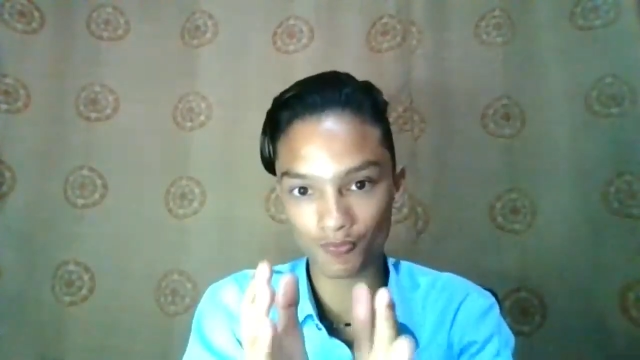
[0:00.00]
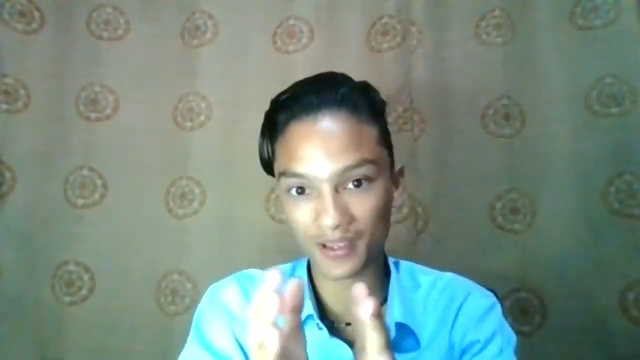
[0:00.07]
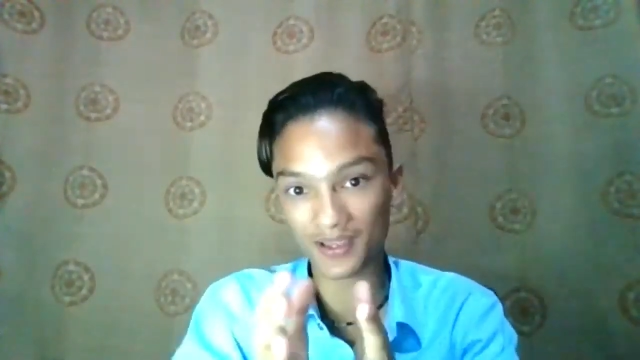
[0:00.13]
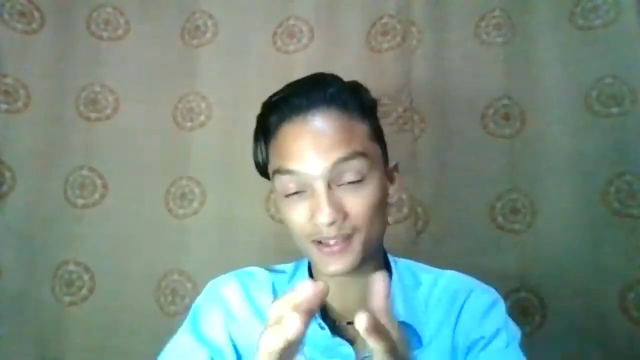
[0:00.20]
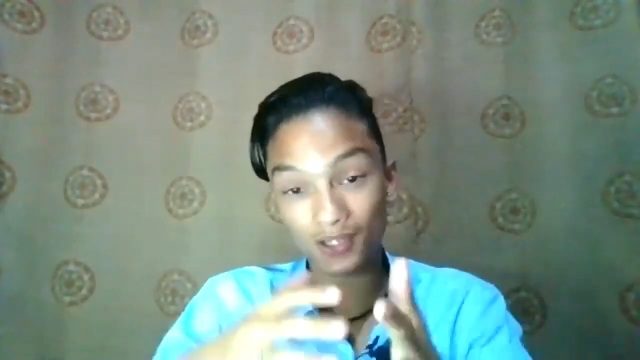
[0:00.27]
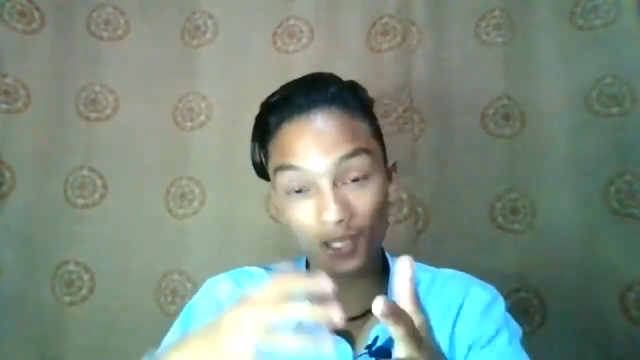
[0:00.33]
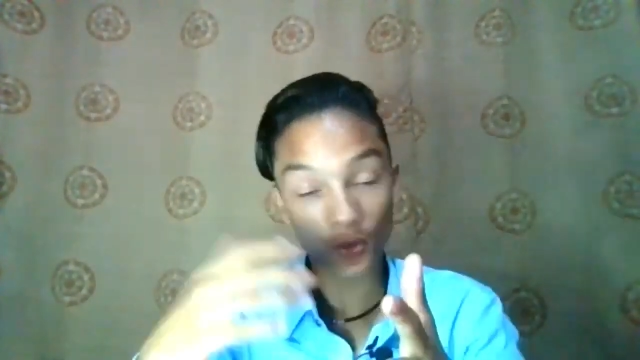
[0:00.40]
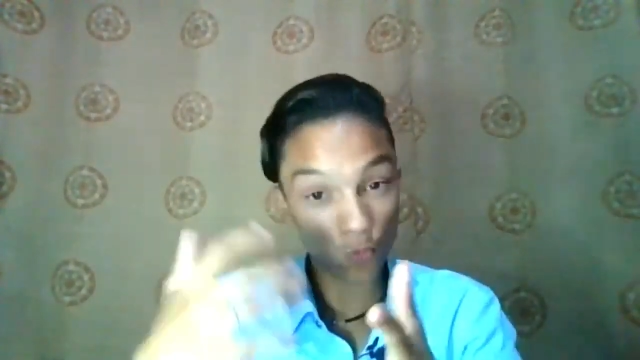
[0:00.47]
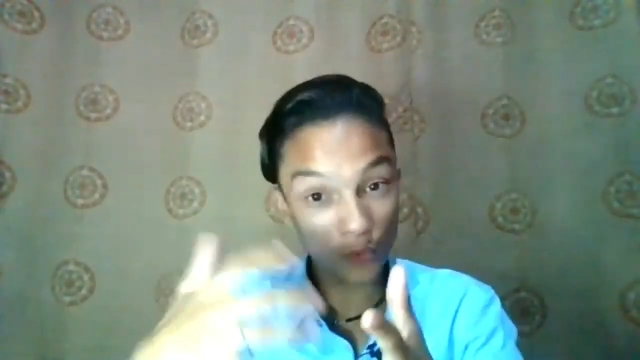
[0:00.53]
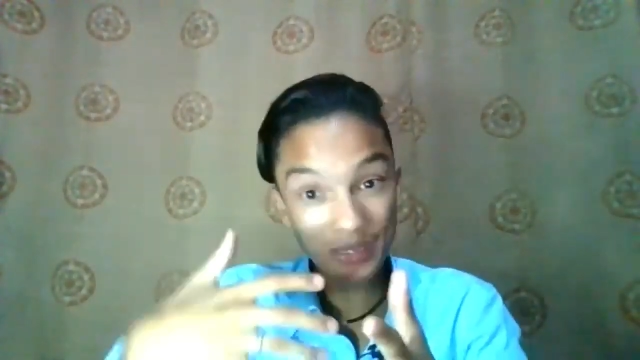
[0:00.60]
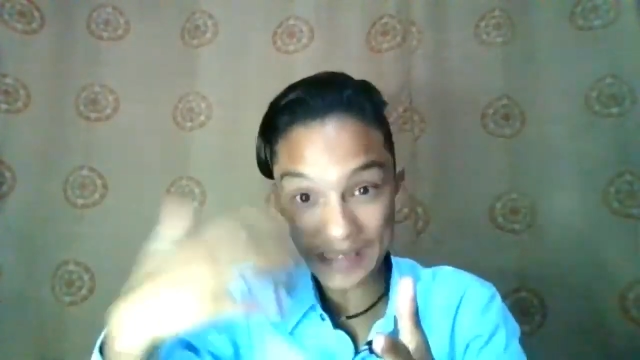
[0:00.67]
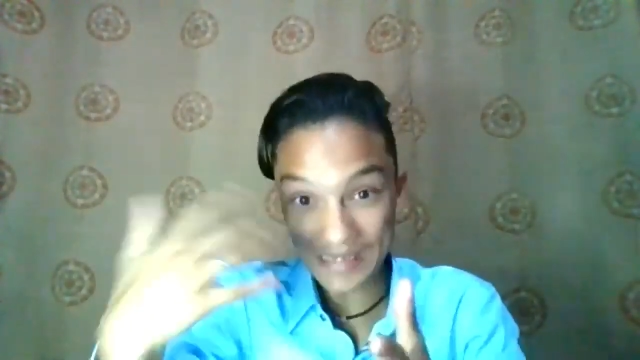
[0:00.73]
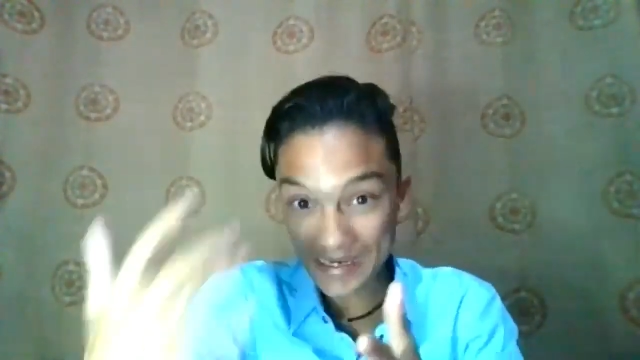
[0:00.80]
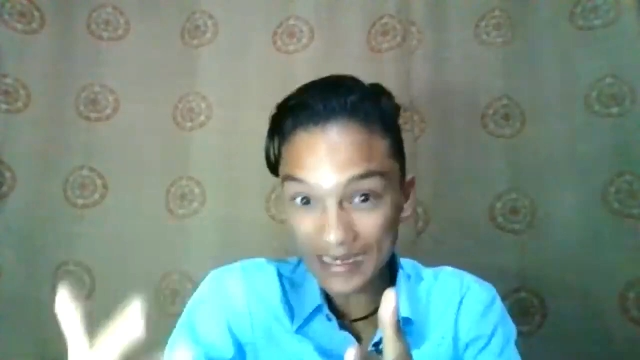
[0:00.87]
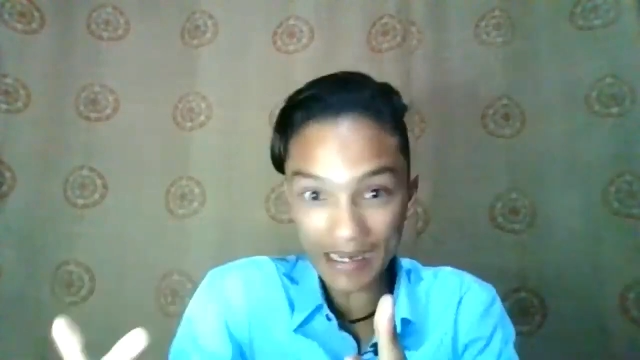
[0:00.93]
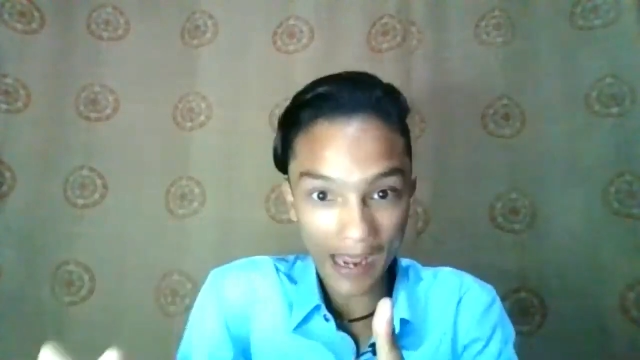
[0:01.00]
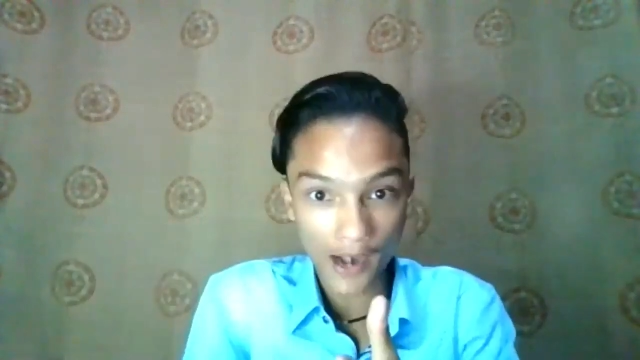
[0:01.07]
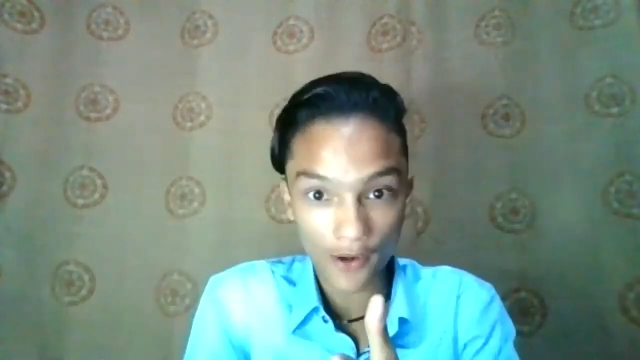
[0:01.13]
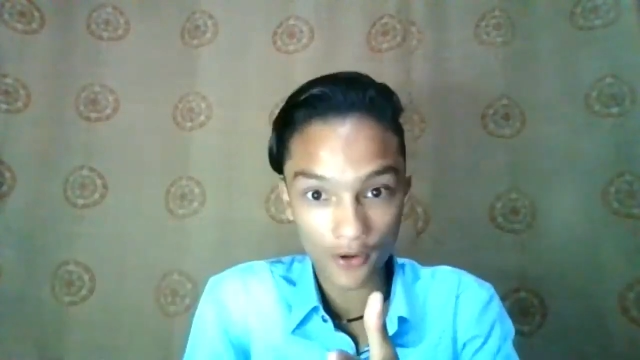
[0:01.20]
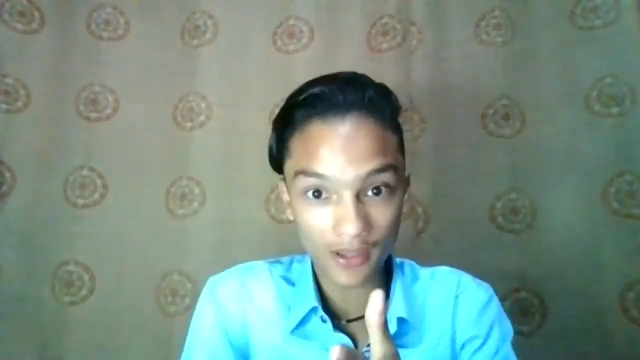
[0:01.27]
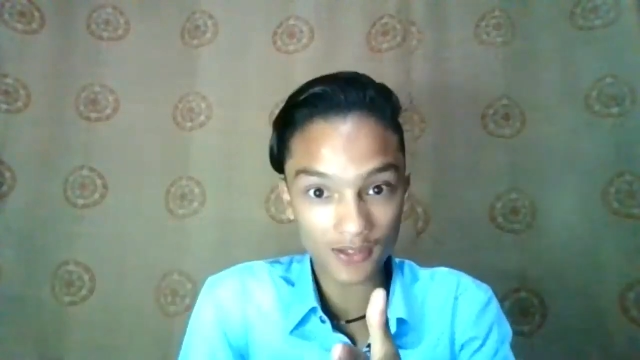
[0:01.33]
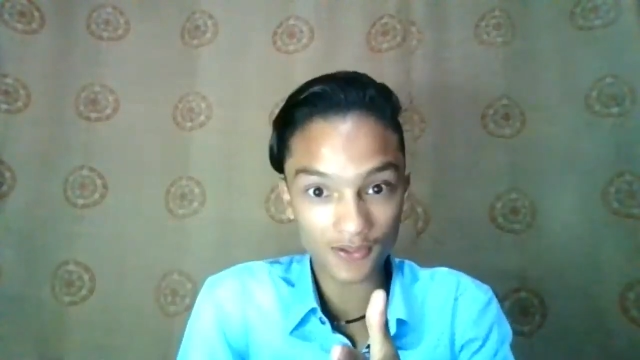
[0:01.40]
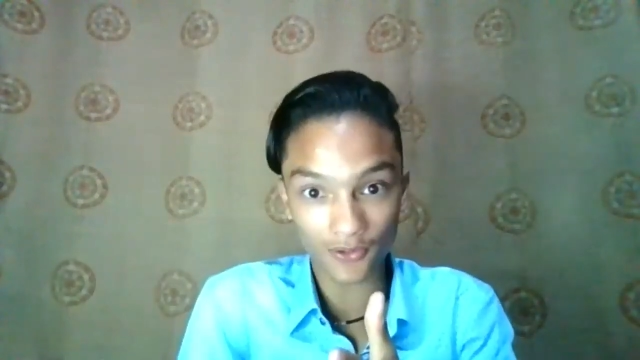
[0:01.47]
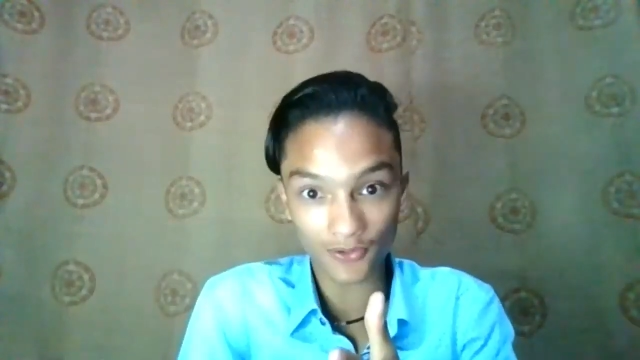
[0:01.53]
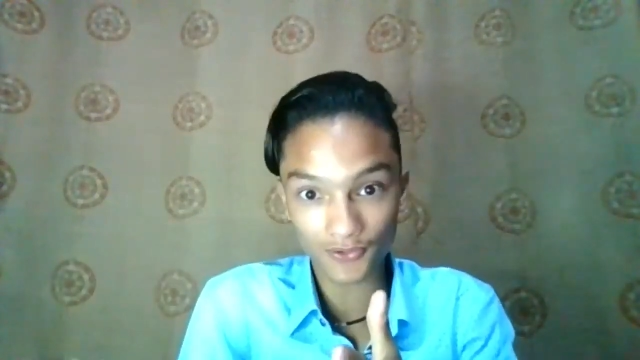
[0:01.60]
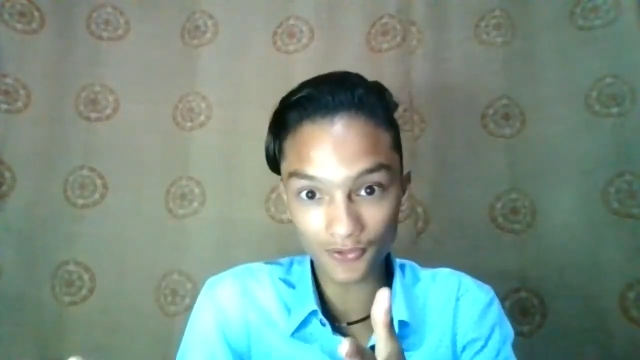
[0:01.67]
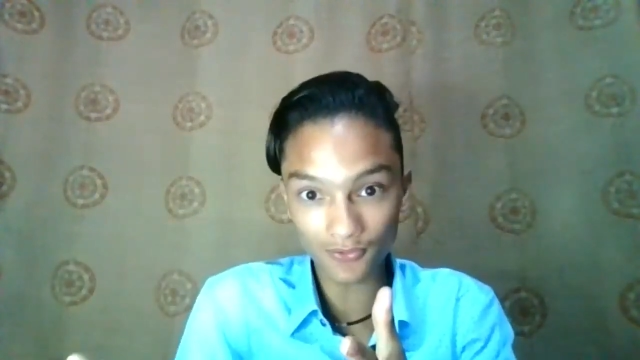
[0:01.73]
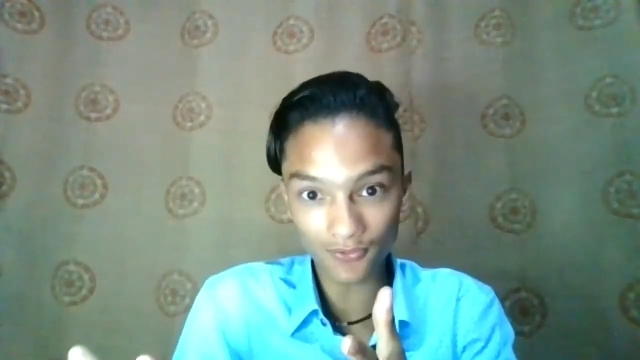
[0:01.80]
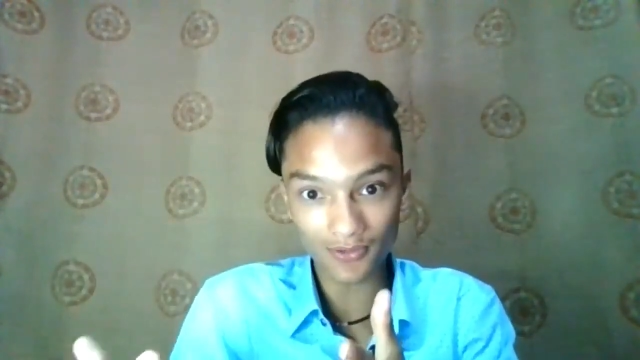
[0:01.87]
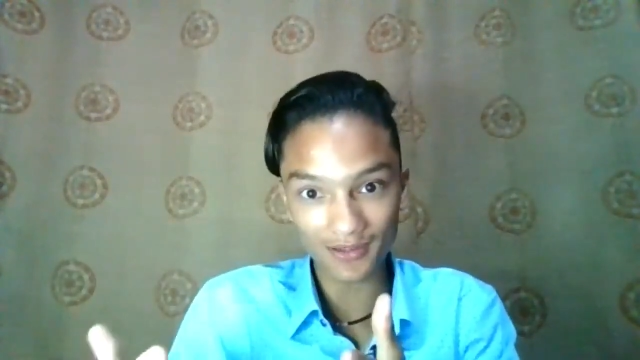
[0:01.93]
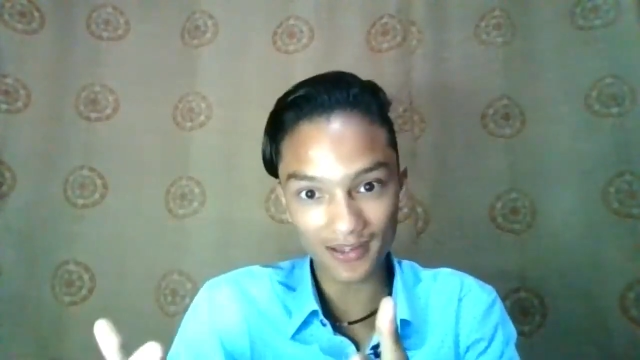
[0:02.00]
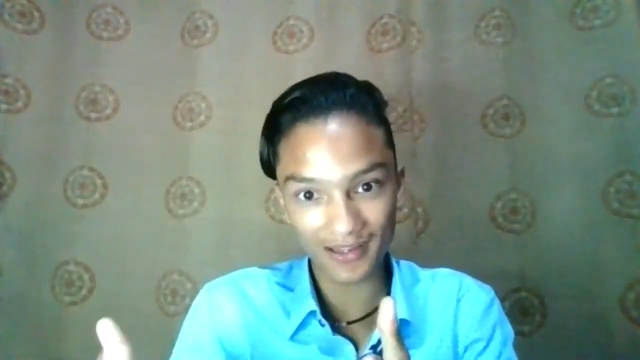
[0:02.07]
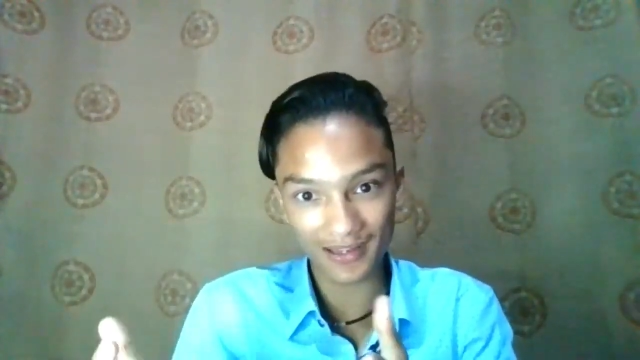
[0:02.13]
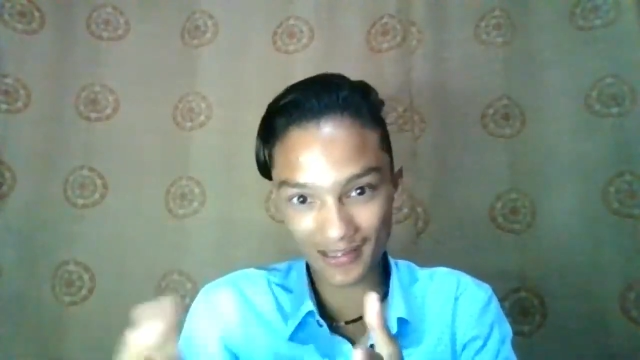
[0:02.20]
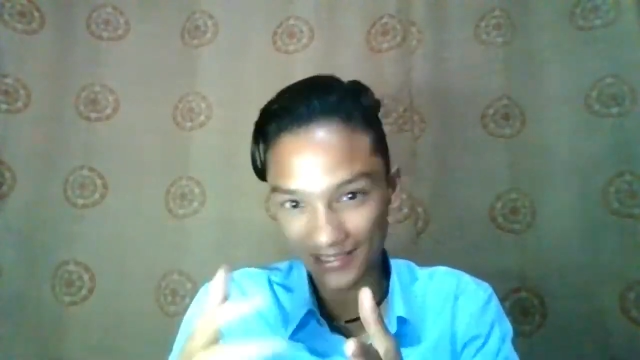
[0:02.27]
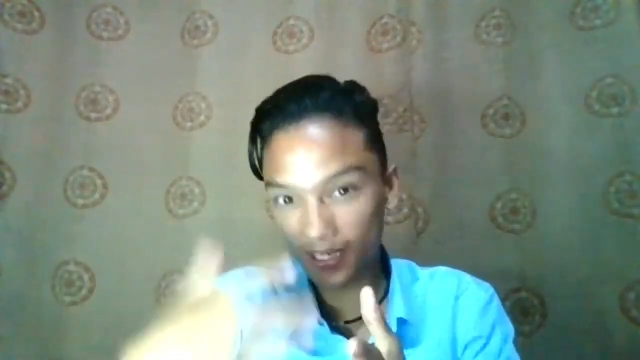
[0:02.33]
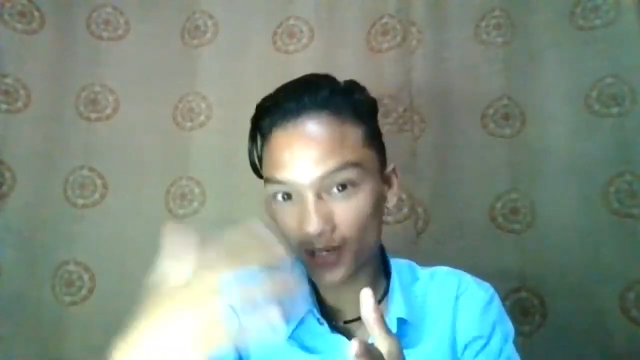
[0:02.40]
Because we need arrogance also a